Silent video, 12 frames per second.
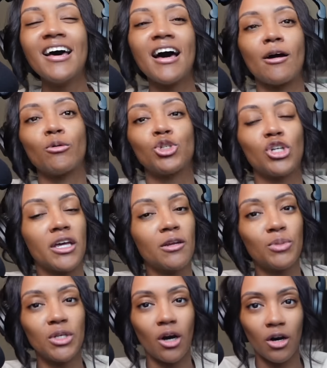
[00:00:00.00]
I was trying to
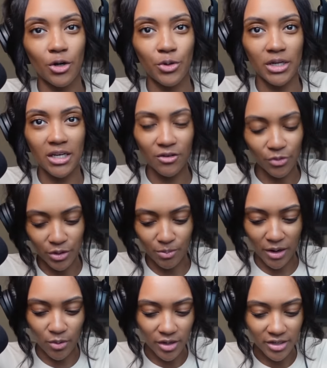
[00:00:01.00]
be all creative with
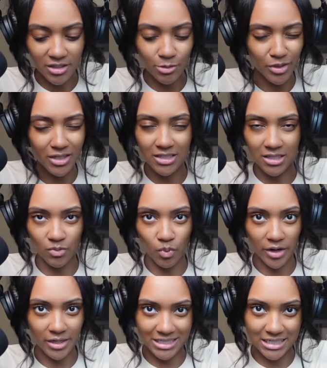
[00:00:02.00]
my words, but it didn't
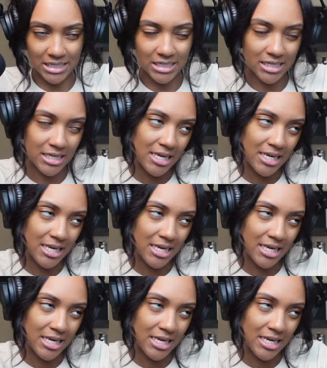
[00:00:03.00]
work, did it?